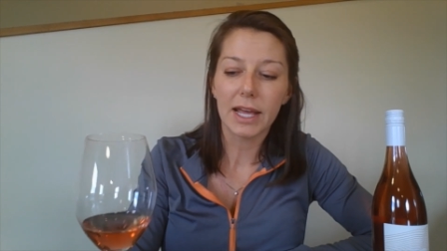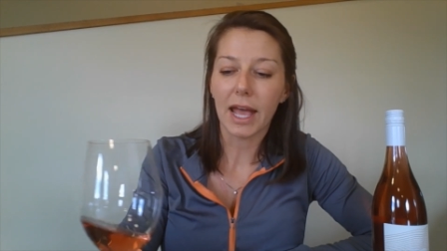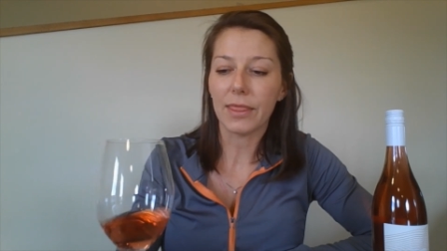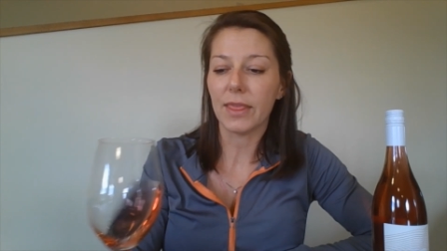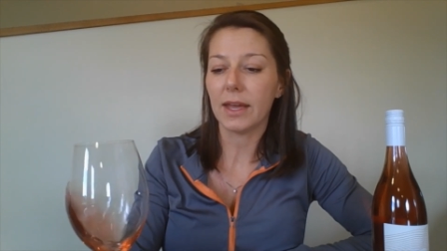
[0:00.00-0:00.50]

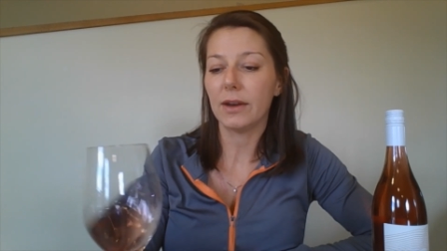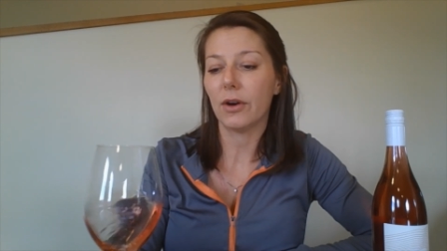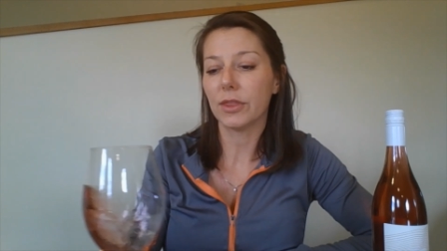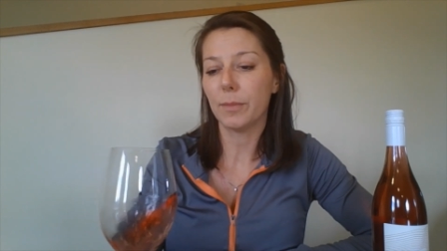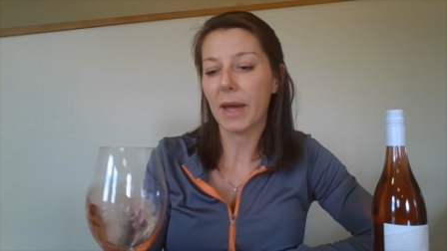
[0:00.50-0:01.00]
And then
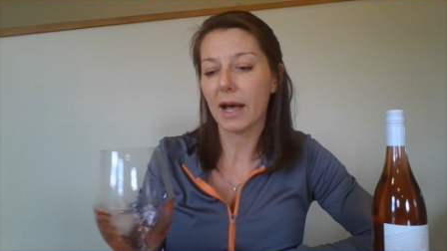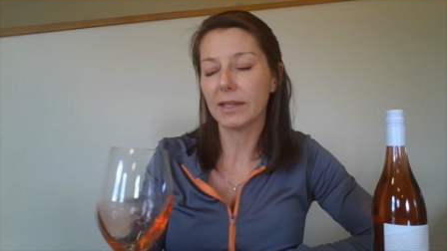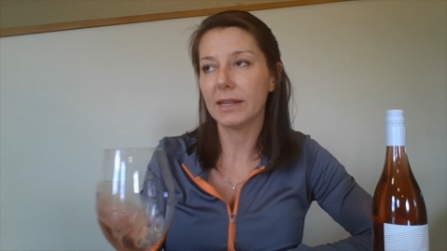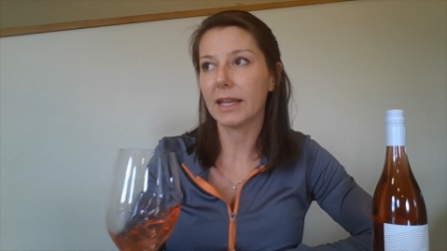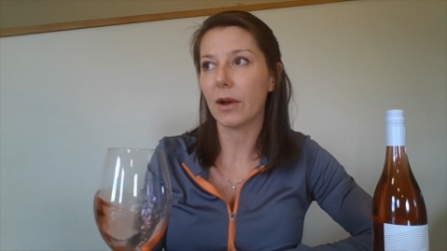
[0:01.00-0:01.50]
on the
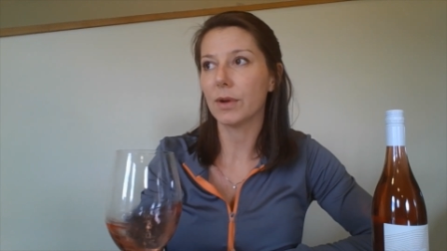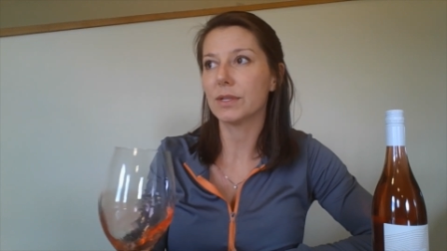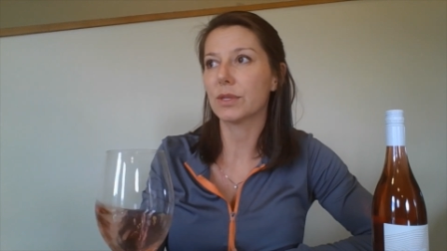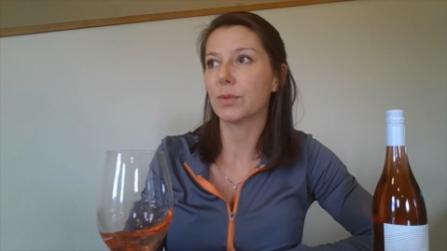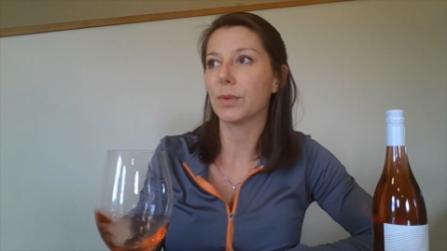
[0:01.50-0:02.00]
palate it
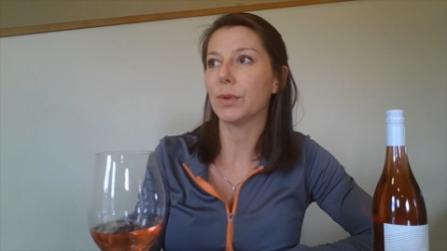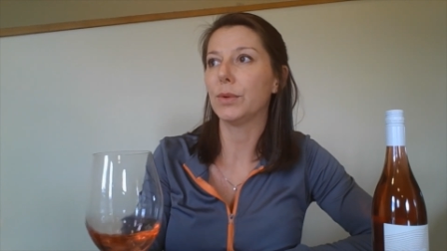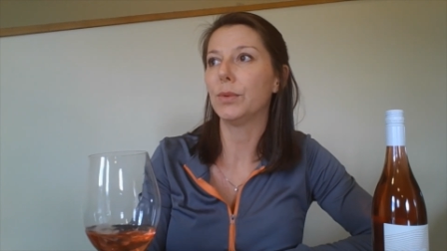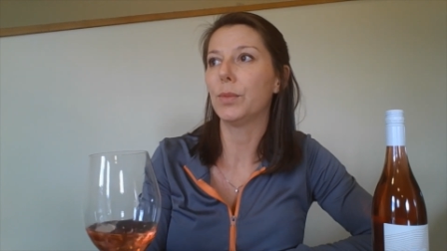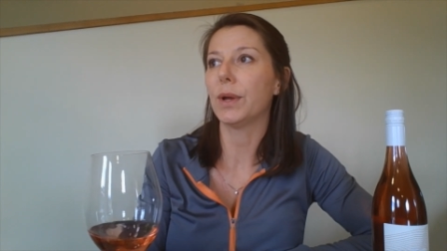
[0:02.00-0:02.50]
carries
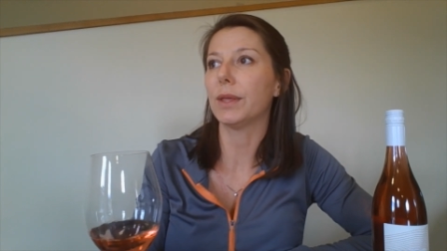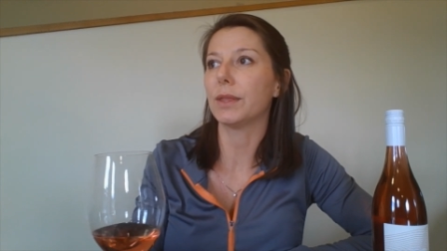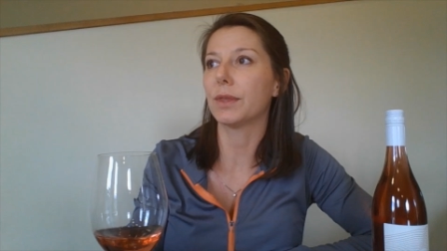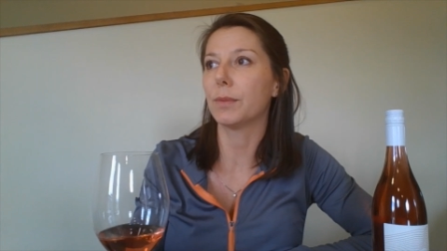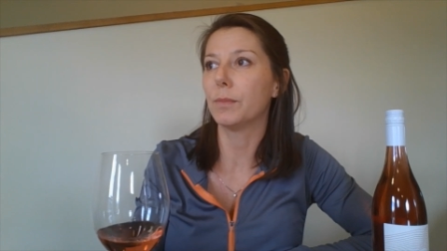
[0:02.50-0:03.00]
through
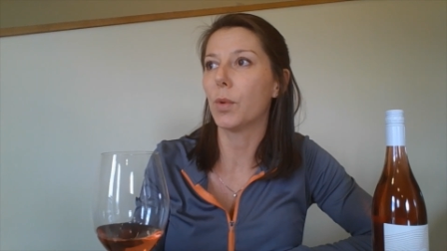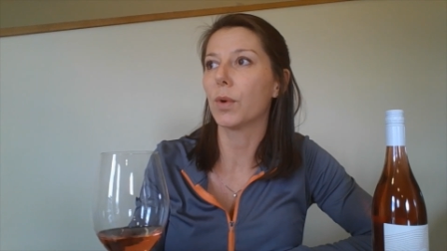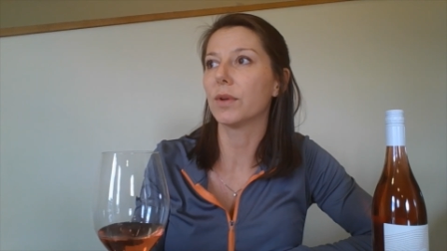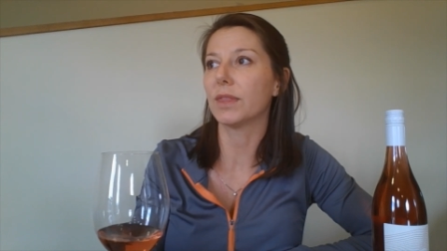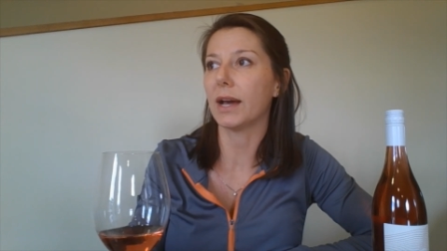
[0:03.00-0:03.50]
with
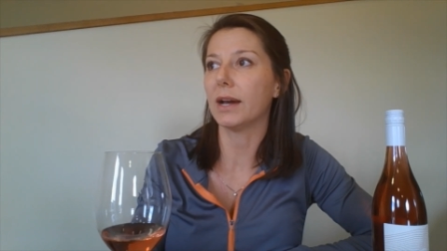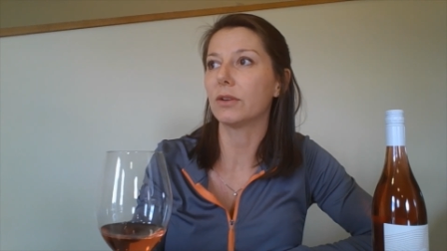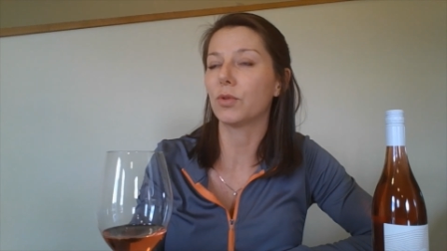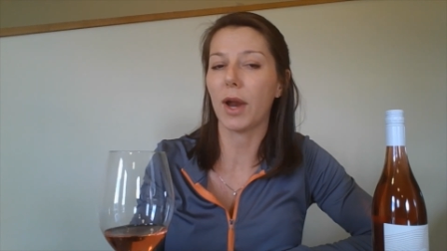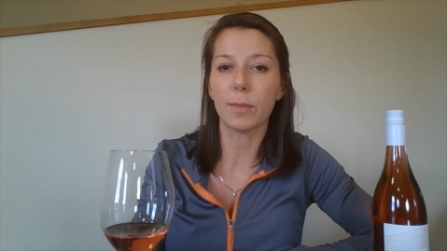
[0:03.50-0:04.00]
more
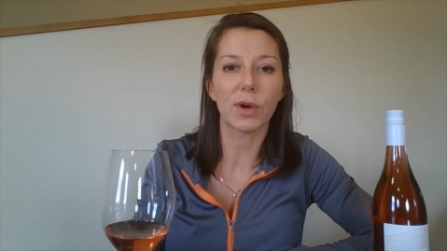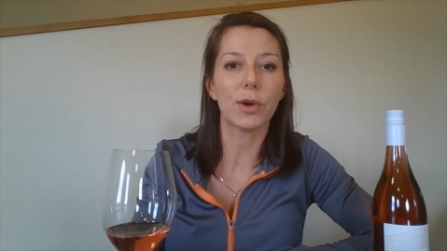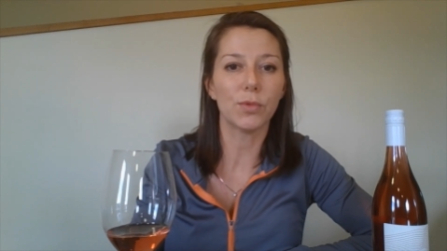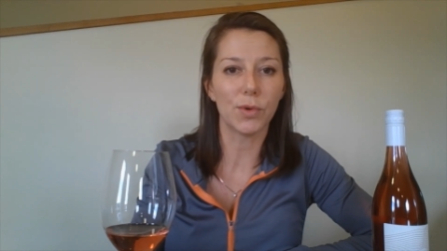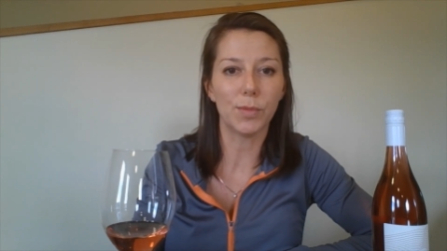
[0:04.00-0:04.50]
that
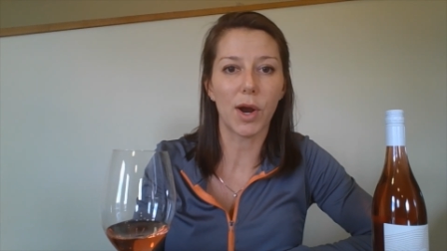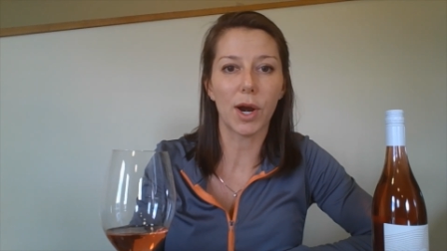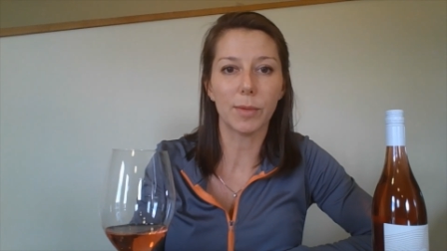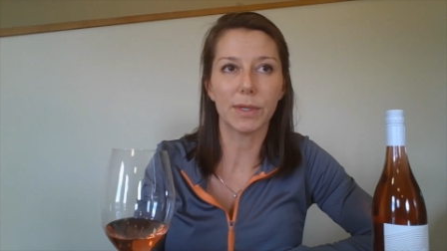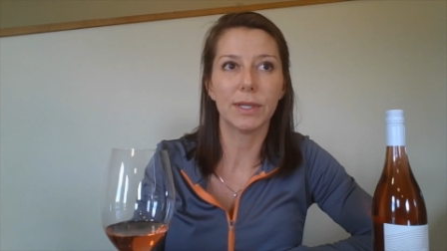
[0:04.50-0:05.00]
cranberry
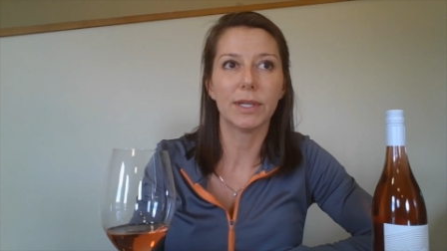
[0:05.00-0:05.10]
rhubarb